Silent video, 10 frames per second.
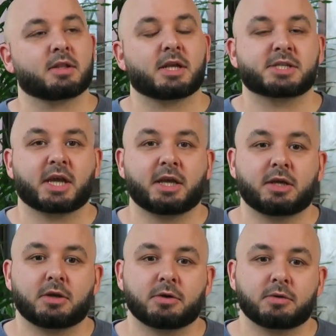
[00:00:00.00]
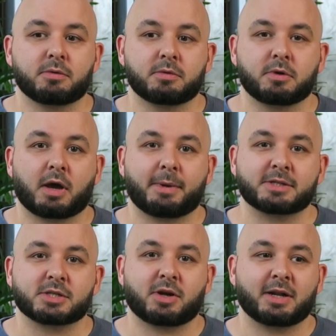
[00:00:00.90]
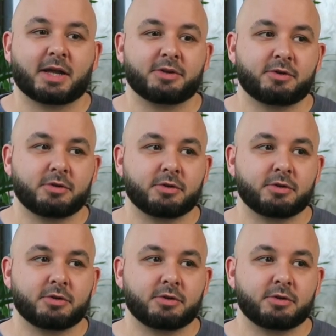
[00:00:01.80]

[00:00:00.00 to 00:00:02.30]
let's say you come out to Thailand,